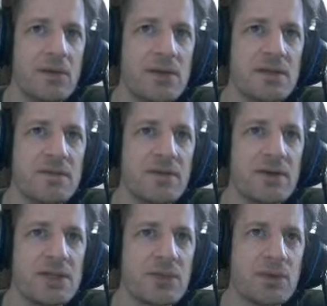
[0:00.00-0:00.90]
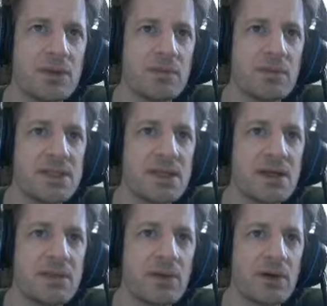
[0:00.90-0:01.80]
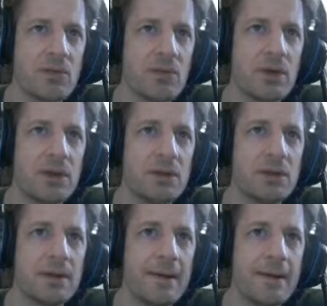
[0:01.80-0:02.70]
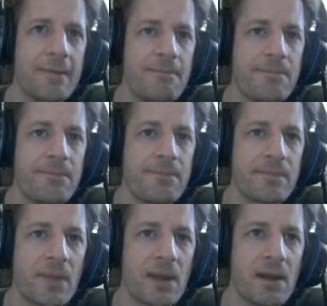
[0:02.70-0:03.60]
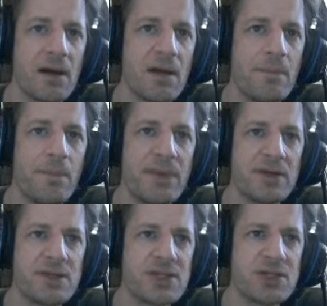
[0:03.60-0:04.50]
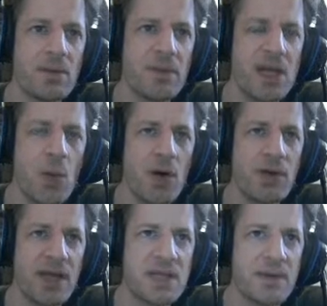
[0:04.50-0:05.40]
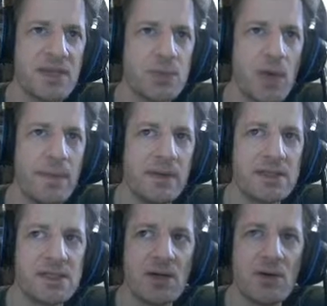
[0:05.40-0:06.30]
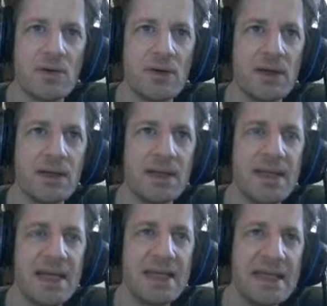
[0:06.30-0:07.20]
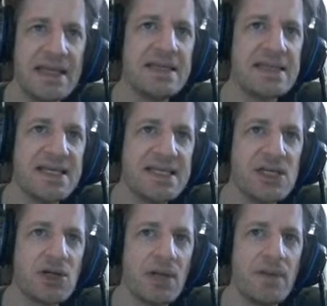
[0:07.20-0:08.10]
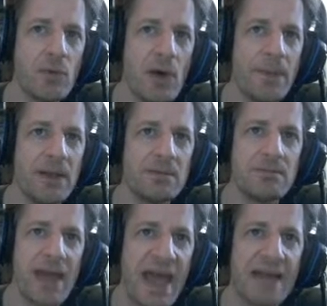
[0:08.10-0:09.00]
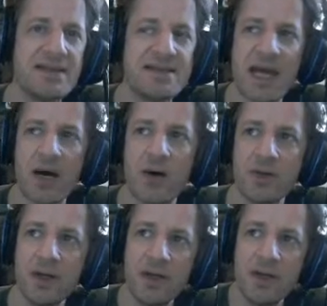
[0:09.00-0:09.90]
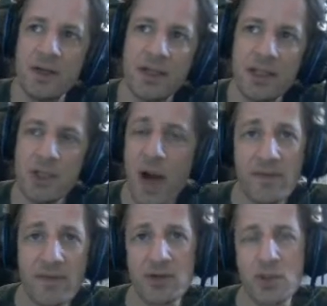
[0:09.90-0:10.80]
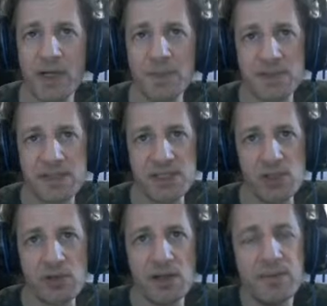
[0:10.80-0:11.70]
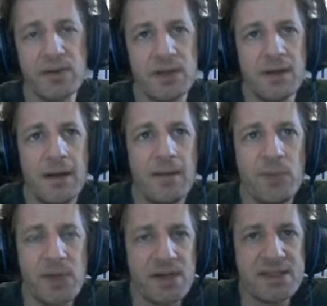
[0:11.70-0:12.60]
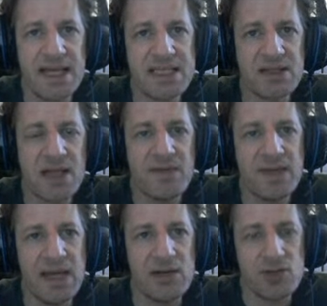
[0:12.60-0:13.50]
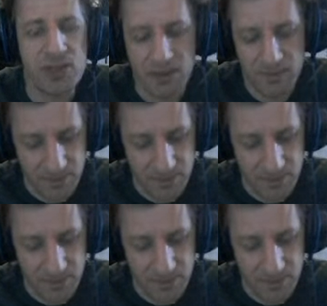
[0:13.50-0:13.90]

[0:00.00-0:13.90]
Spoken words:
Where's the first one? Syndicate Part 1. But there's so many weird things about this weapon. So it is a Seal Clubbing weapon, hands down. You have no choice but to Seal Club because it's 11 energy.